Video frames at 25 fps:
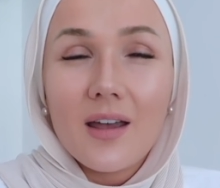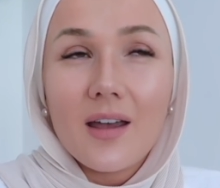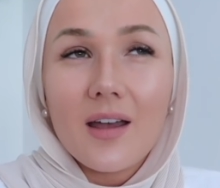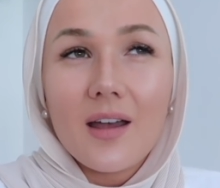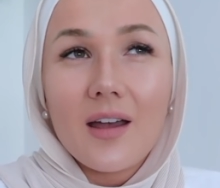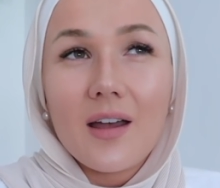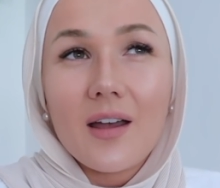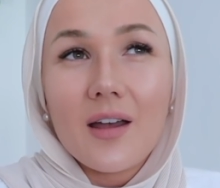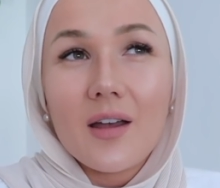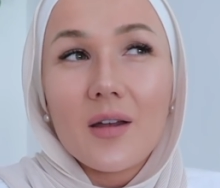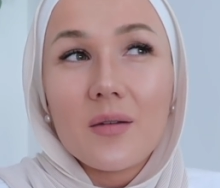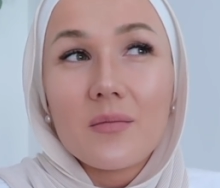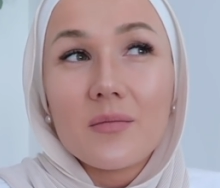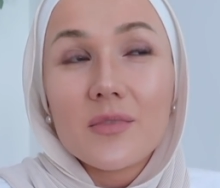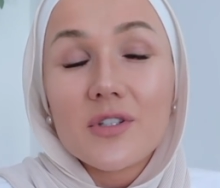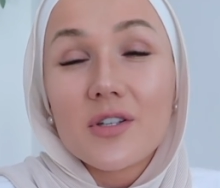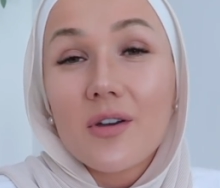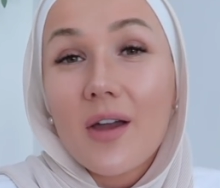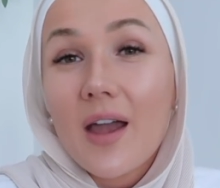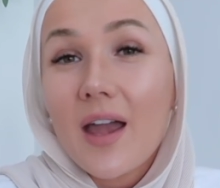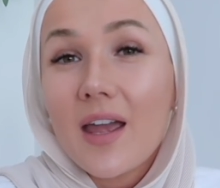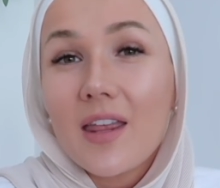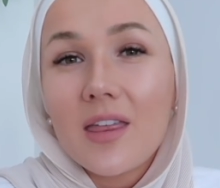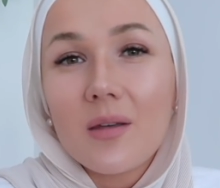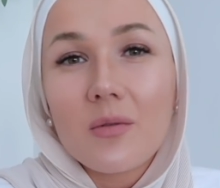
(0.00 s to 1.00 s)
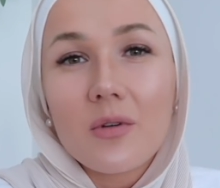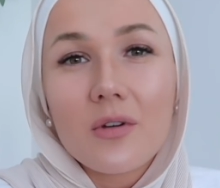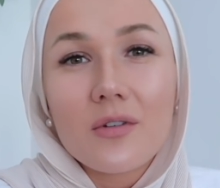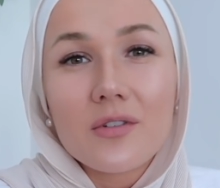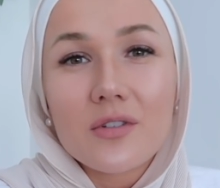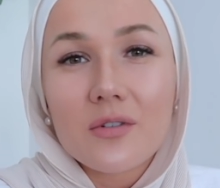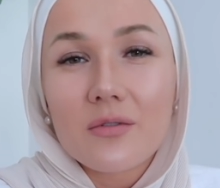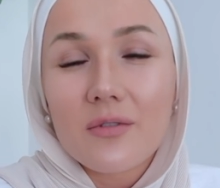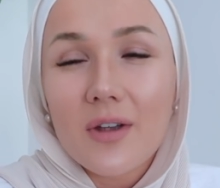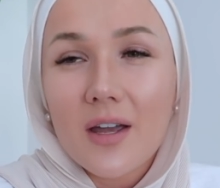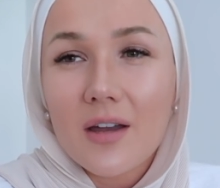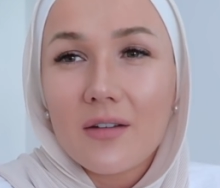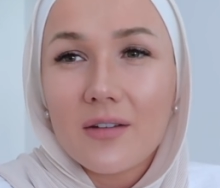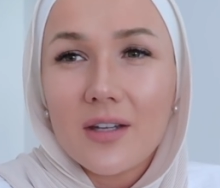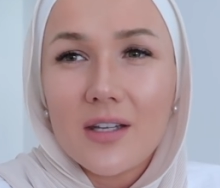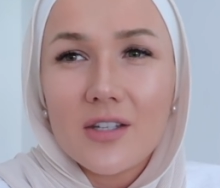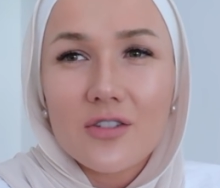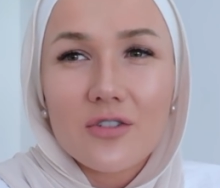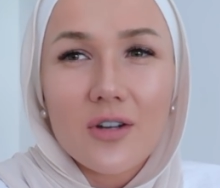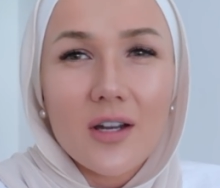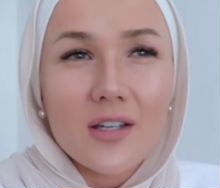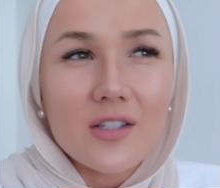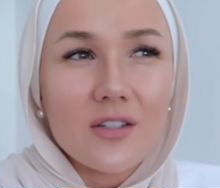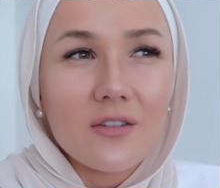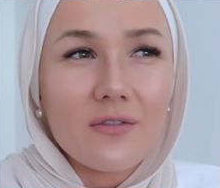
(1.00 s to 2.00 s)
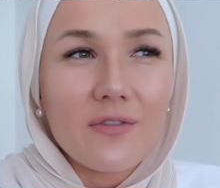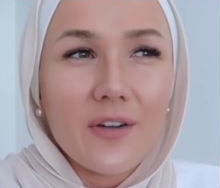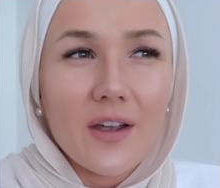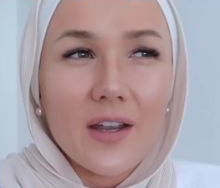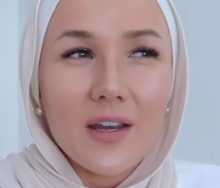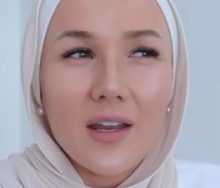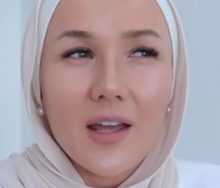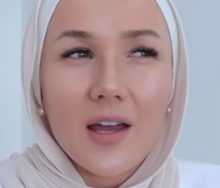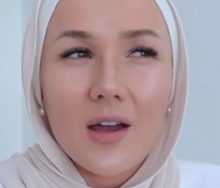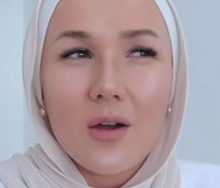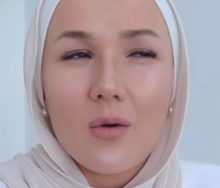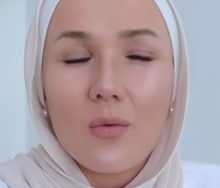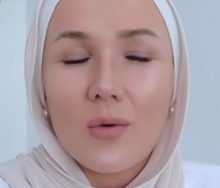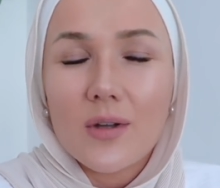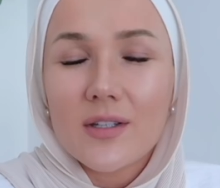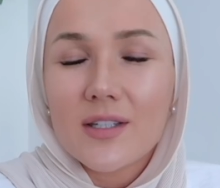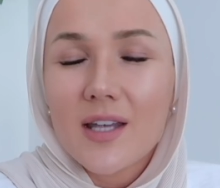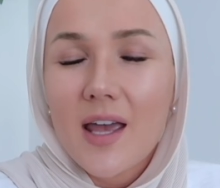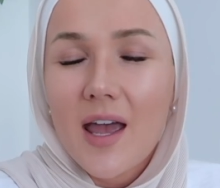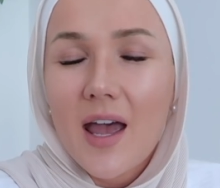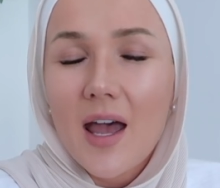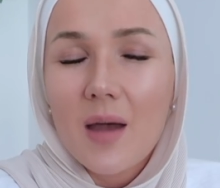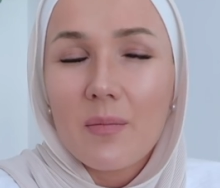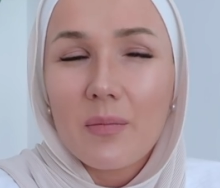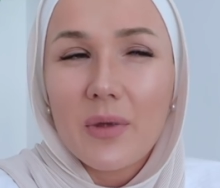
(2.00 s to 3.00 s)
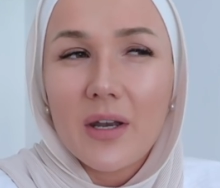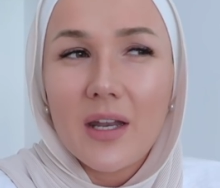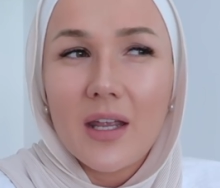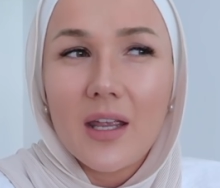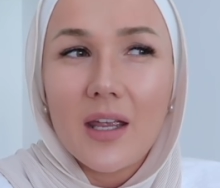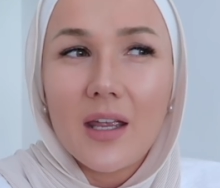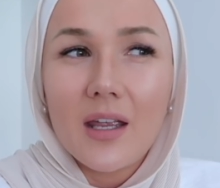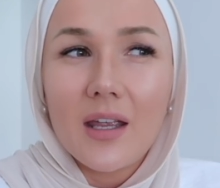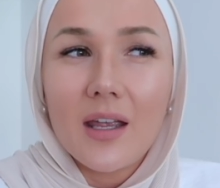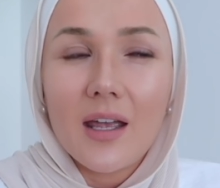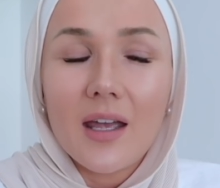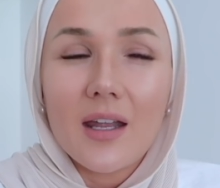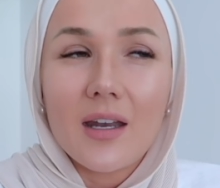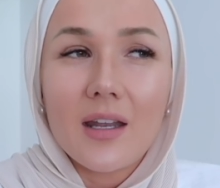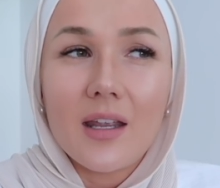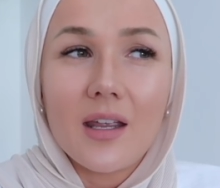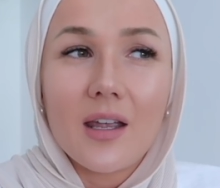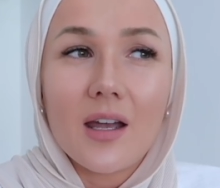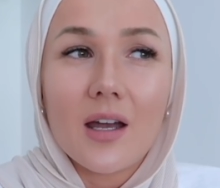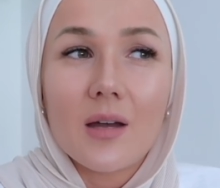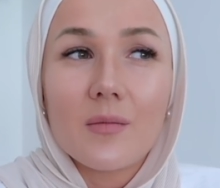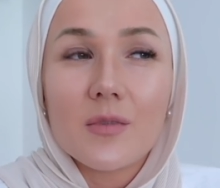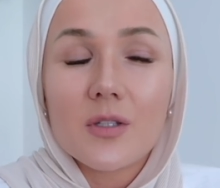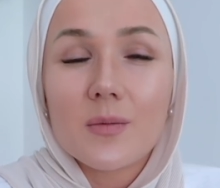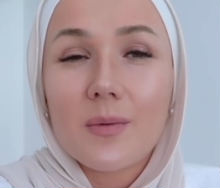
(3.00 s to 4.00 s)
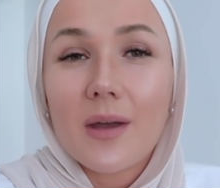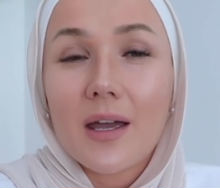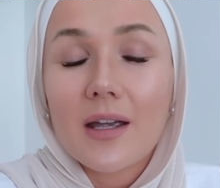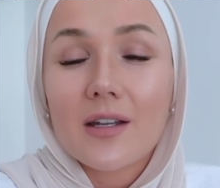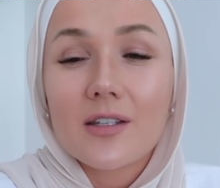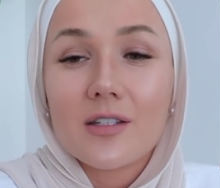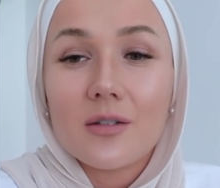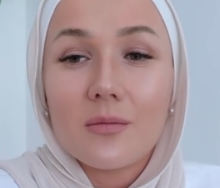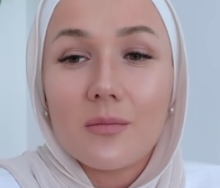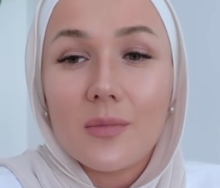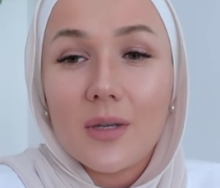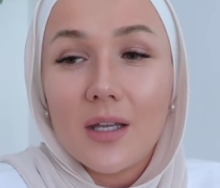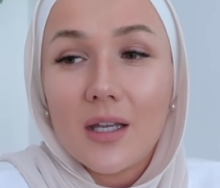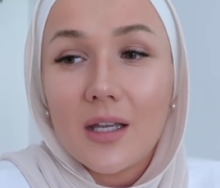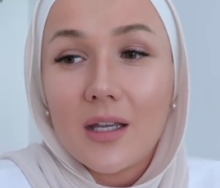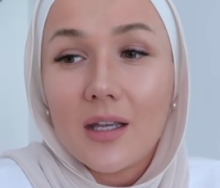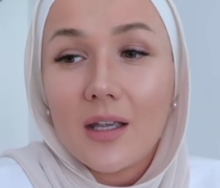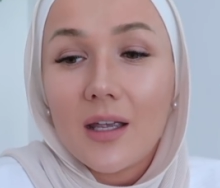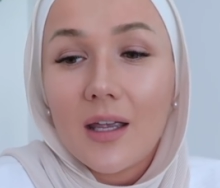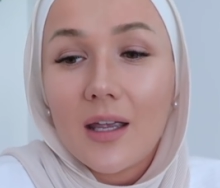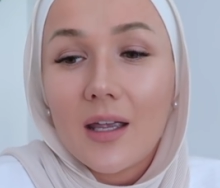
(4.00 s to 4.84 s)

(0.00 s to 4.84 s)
So Haitham goes around, he tries to find out what's happening, and he comes back to me,